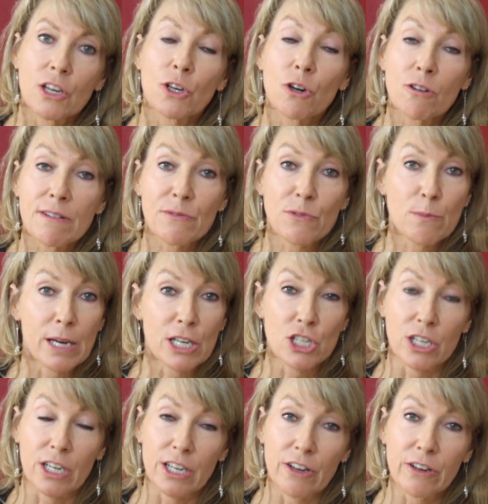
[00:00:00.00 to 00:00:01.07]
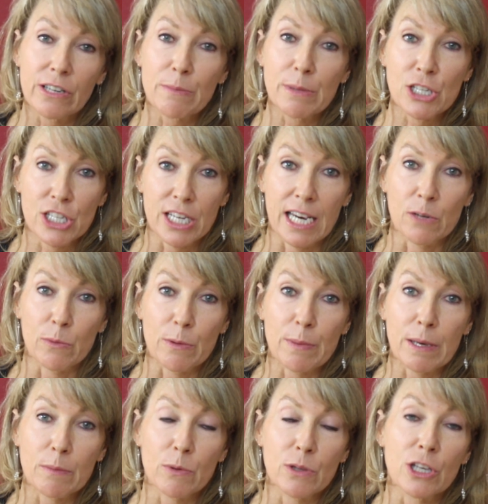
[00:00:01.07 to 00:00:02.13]
Your information can only be shared with
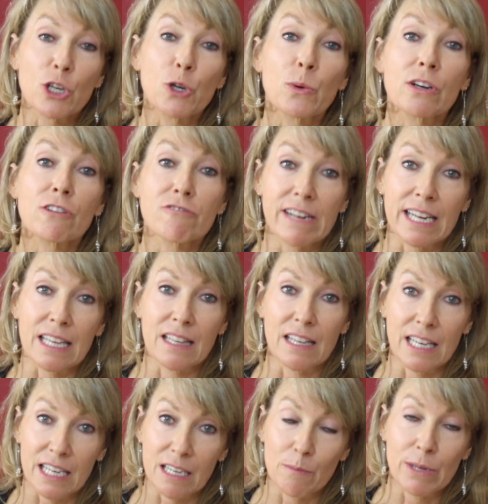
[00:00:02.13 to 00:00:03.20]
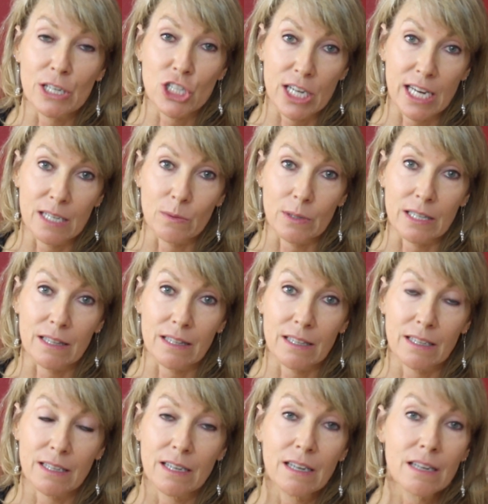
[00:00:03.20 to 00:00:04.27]
people that you agree that it can be shared with.
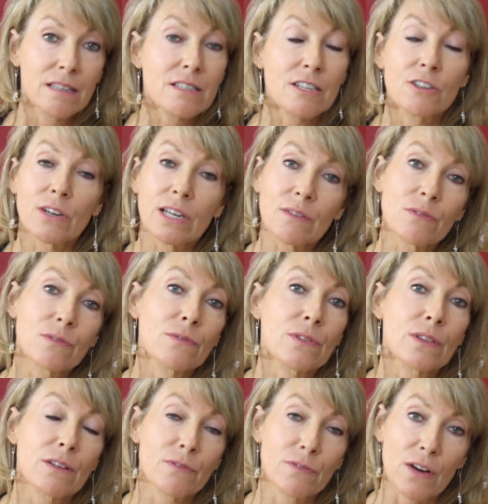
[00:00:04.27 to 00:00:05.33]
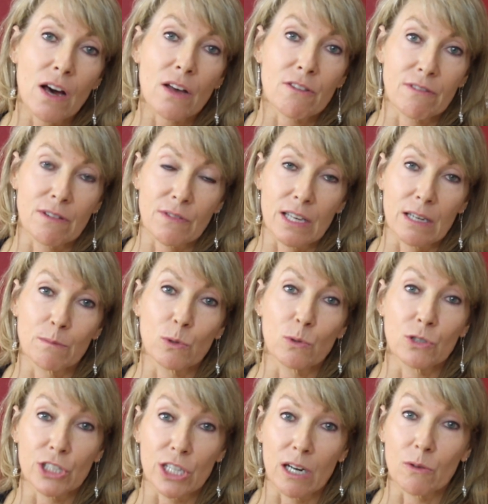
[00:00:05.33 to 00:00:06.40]
So not even the father of the
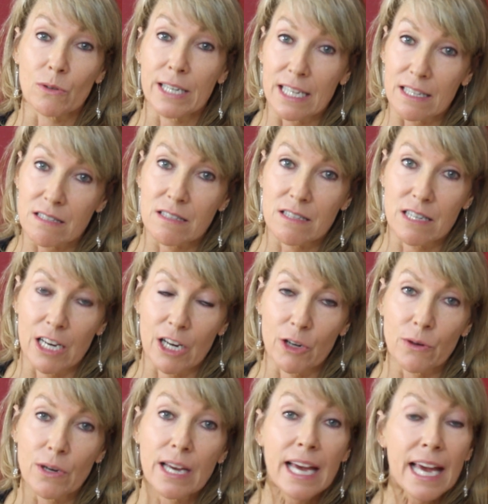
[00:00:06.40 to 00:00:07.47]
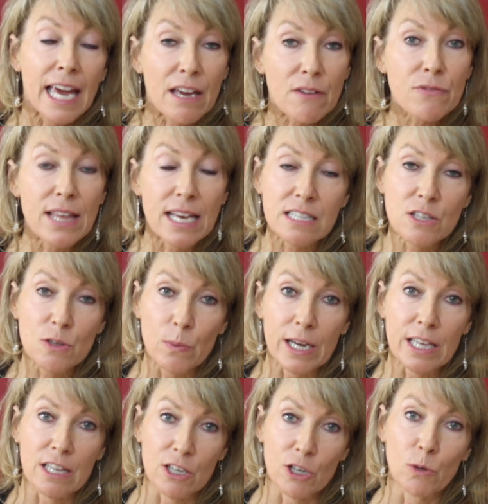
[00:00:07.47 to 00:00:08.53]
unborn child needs to know if that's the
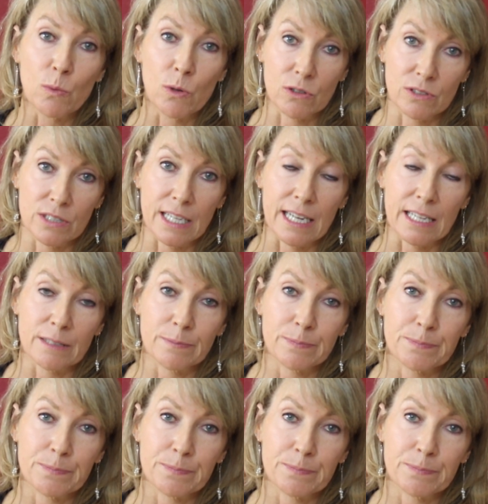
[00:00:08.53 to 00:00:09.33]
way that you want it.